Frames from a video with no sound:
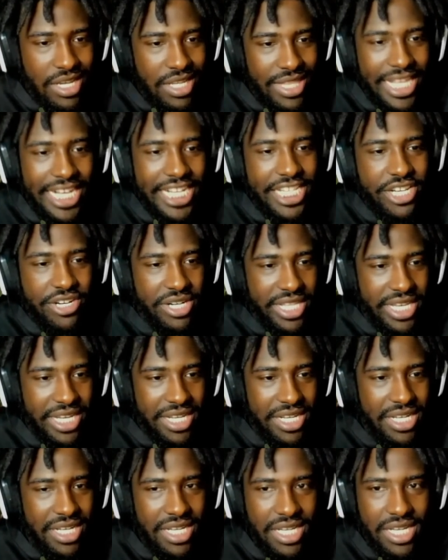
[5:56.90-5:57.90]
Literally.
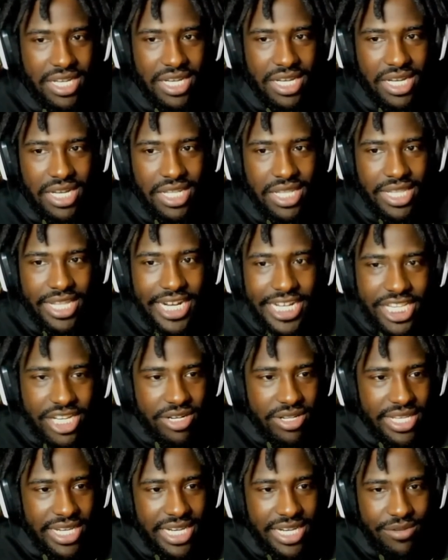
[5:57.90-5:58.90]

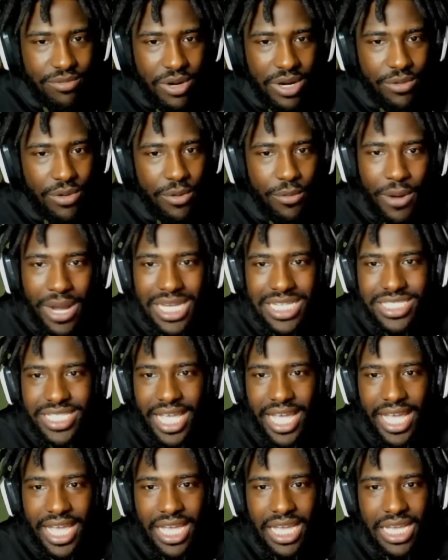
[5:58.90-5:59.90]
Literally. What was
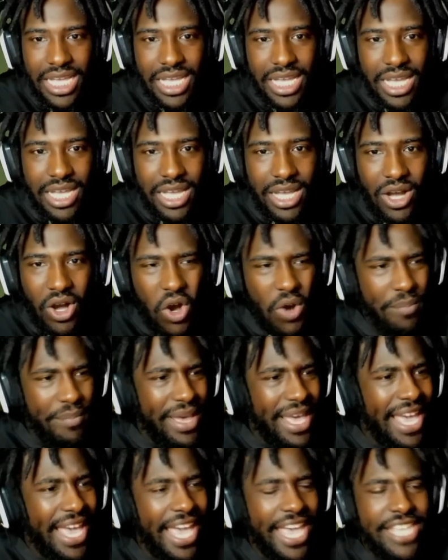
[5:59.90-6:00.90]
that? Oh,
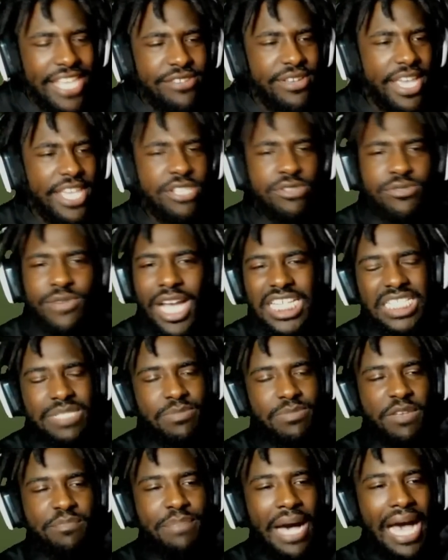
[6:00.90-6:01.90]
man. And you got
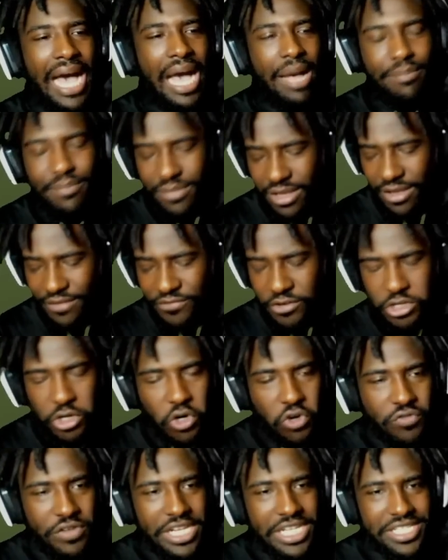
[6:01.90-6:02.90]
Smith popped for
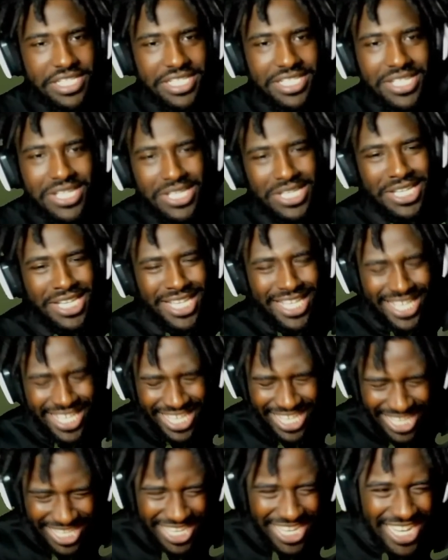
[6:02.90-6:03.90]
no reason.
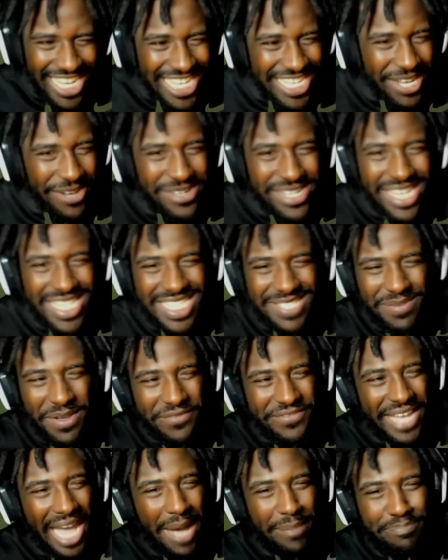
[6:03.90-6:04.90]
Yeah,
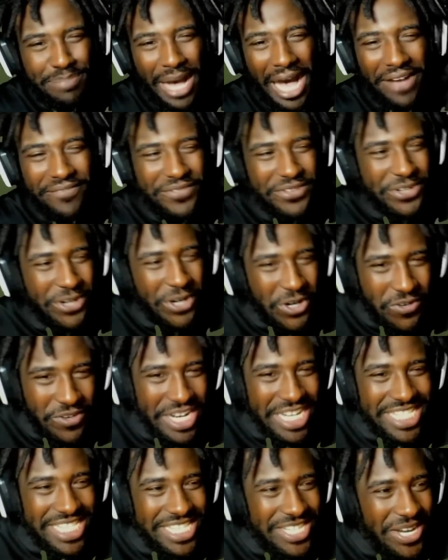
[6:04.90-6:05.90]
Smith got popped for no
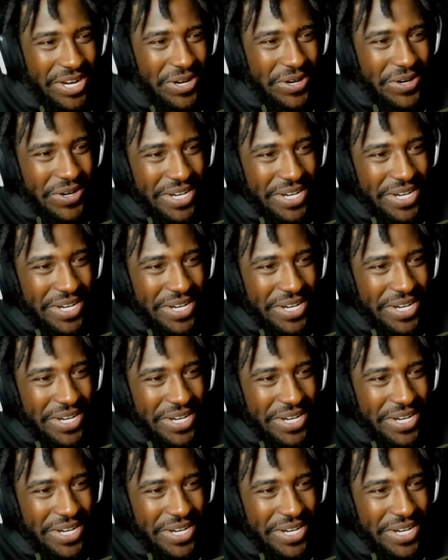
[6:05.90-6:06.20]
reason, yo.